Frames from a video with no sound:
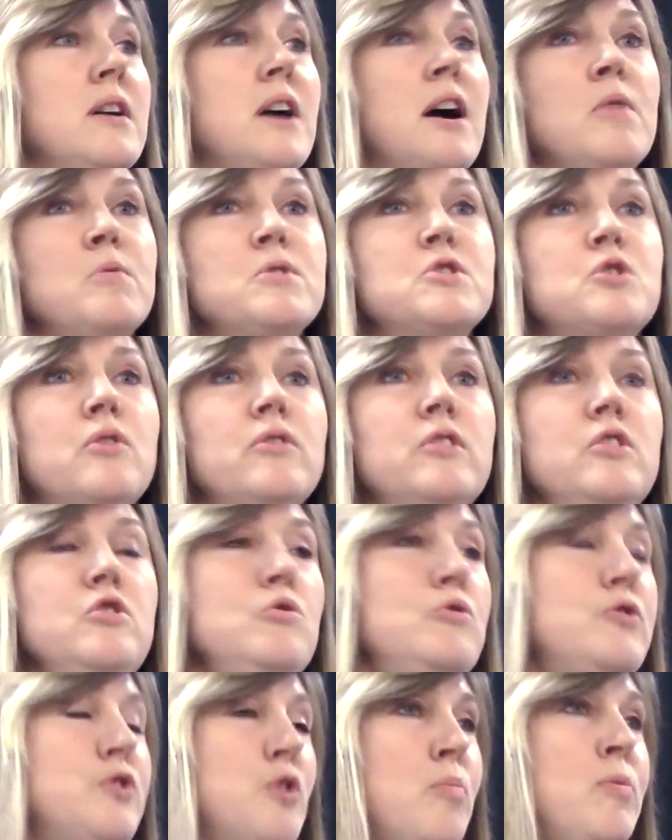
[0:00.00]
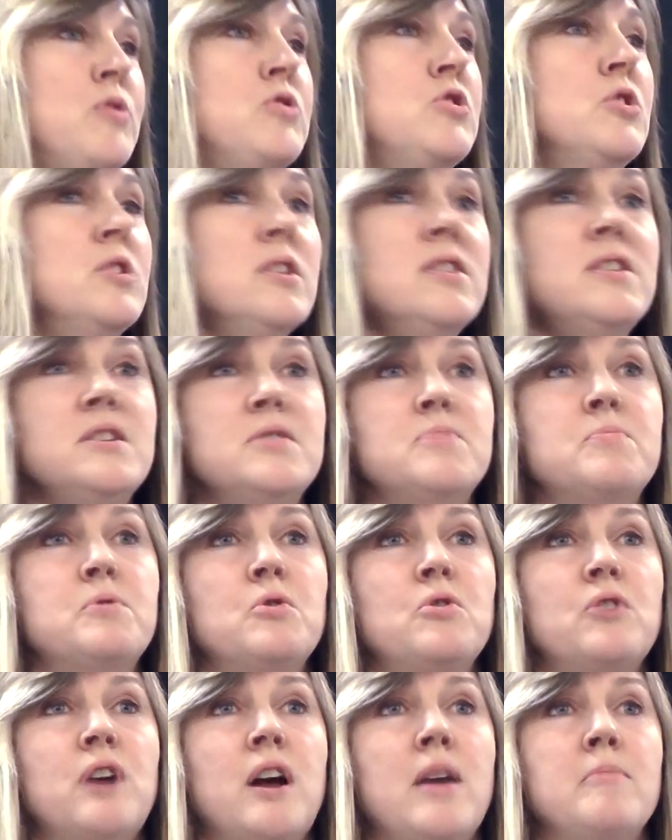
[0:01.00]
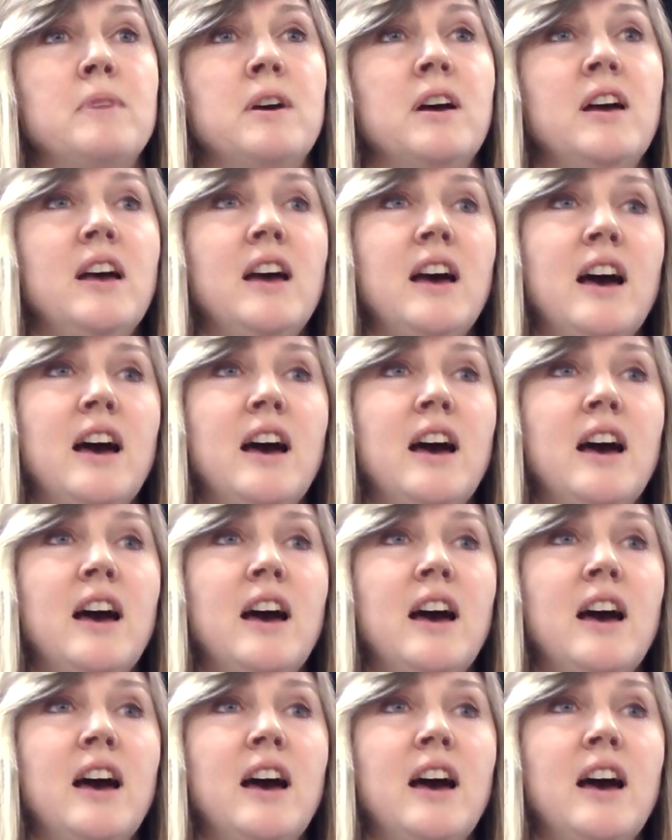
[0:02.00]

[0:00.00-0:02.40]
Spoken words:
I was on the Youth Opportunities Programme,